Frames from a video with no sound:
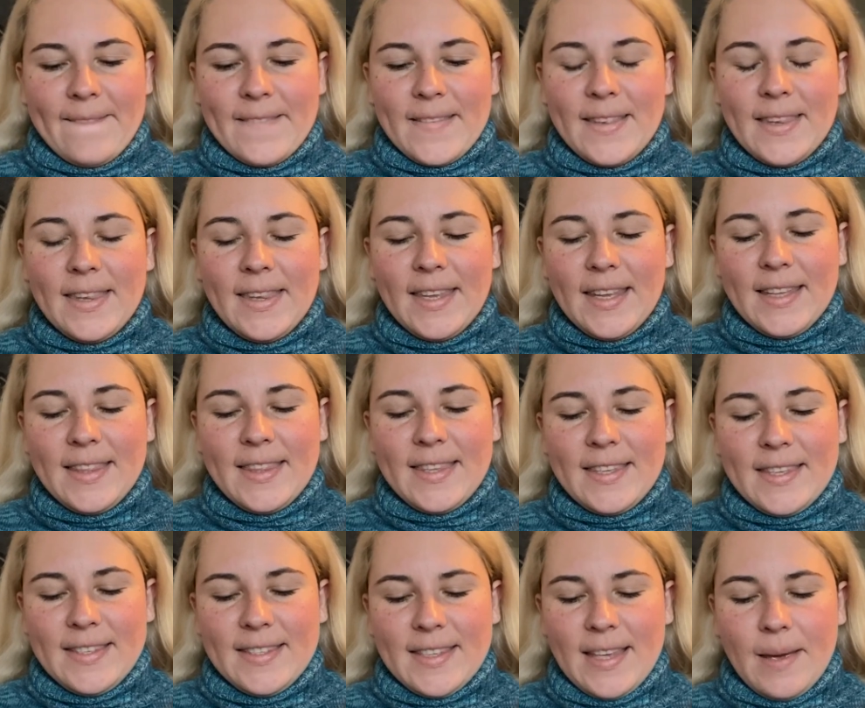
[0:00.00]
knit
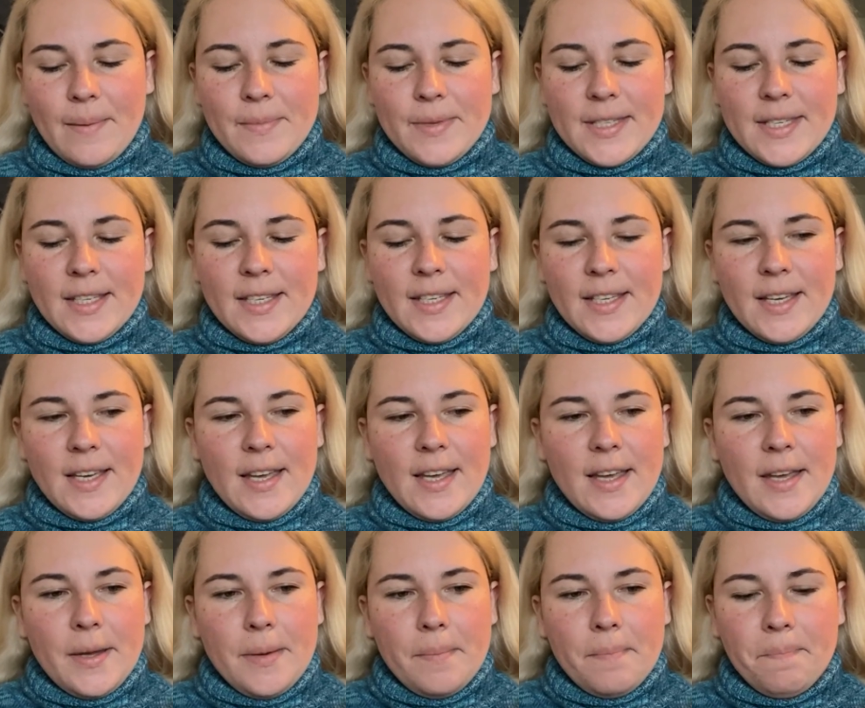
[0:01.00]
something,
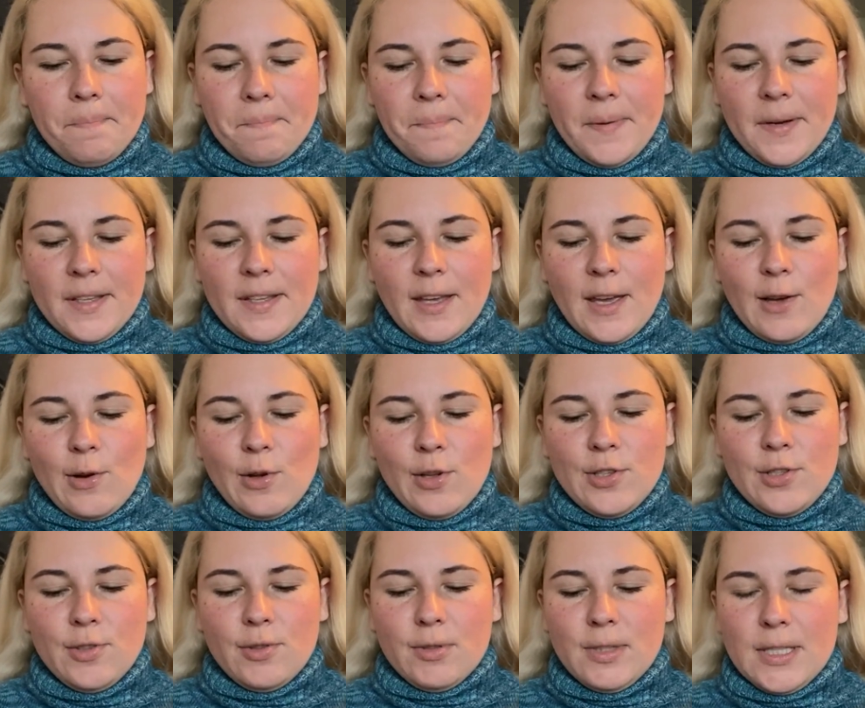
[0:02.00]
but I
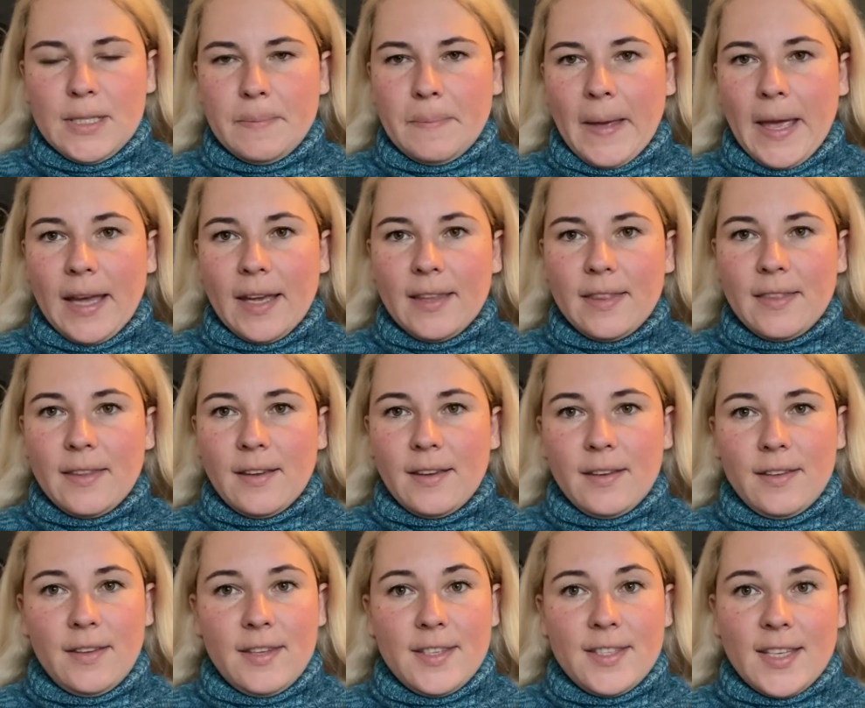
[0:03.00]
also respect the
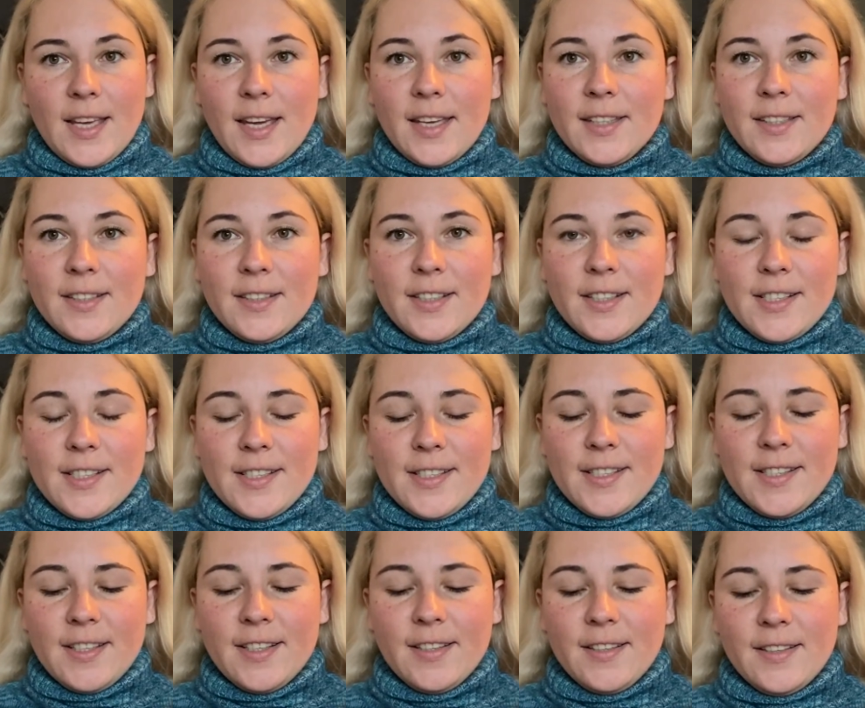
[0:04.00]

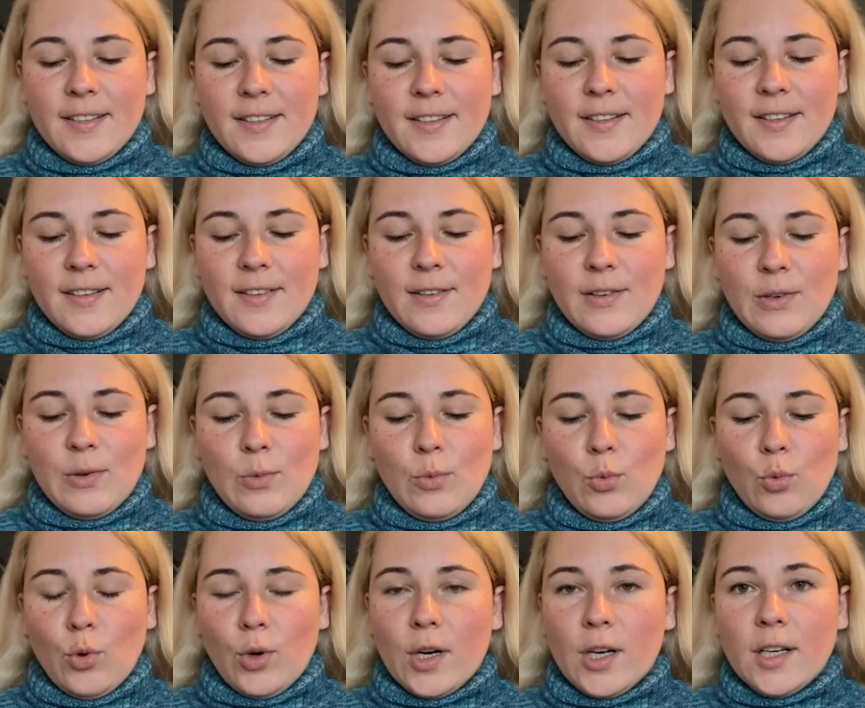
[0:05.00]
designer's
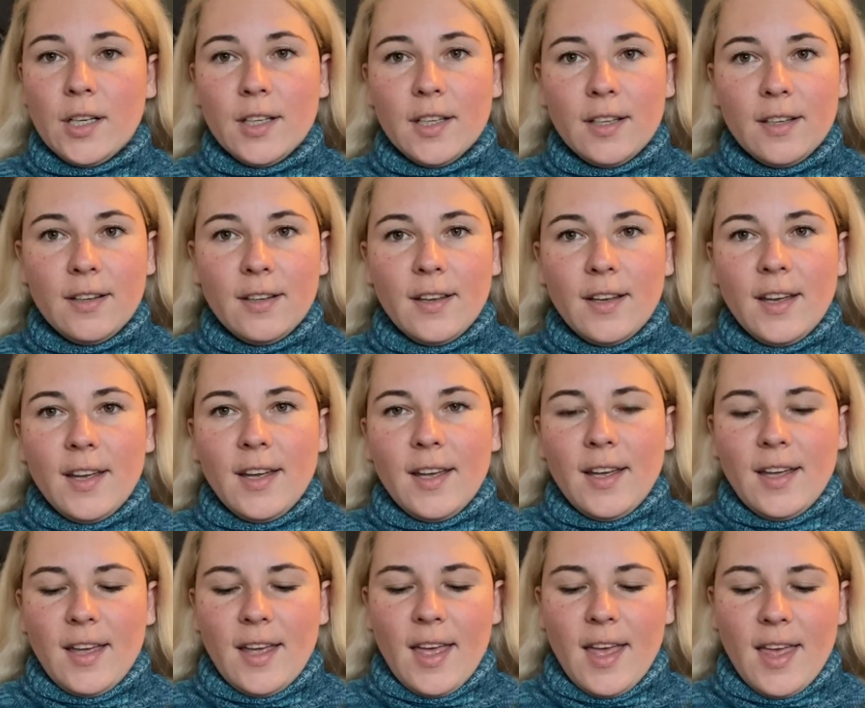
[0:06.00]
work,
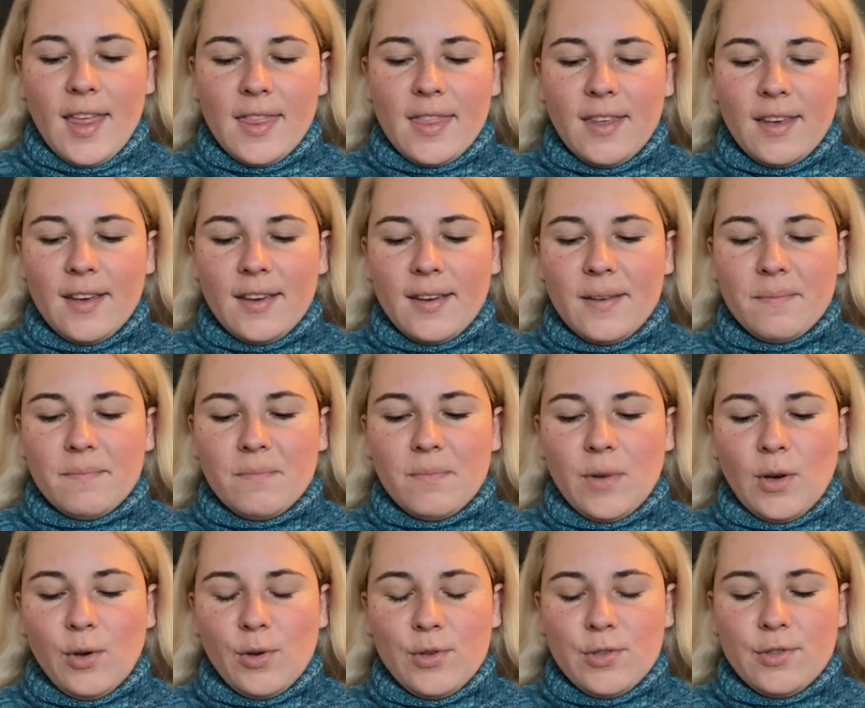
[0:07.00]
and
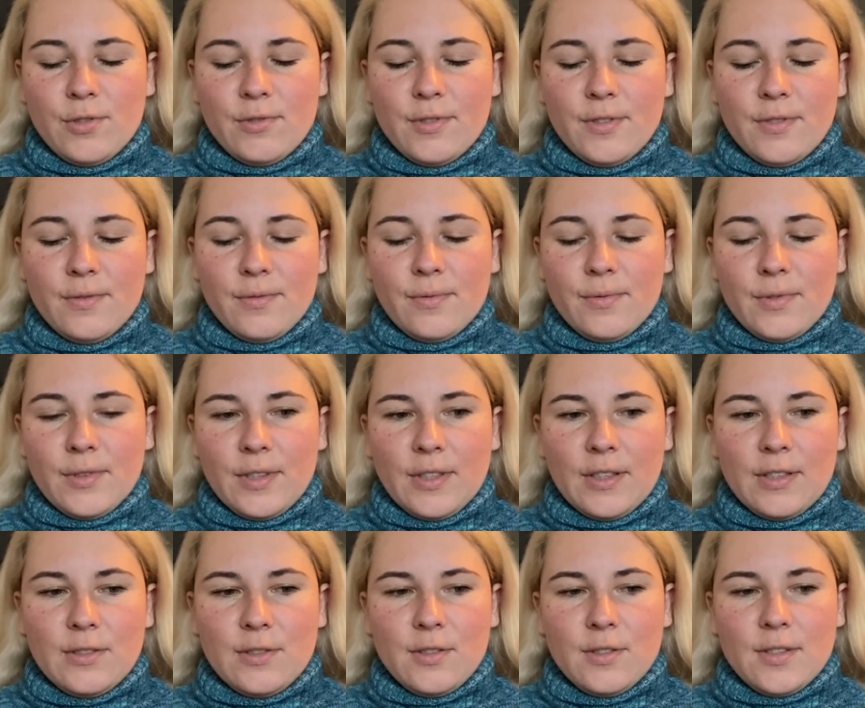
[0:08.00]
also
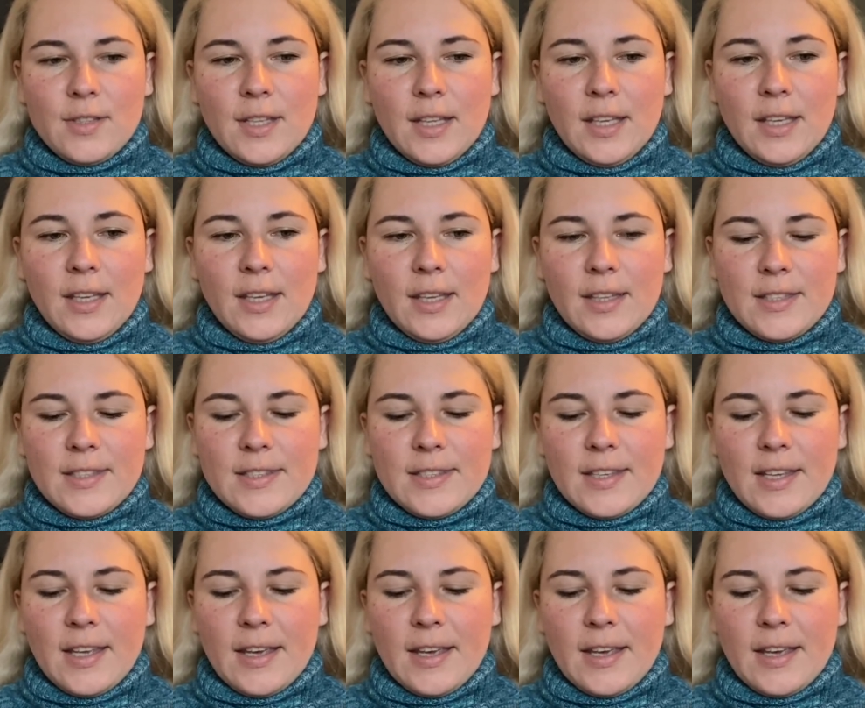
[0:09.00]
think it's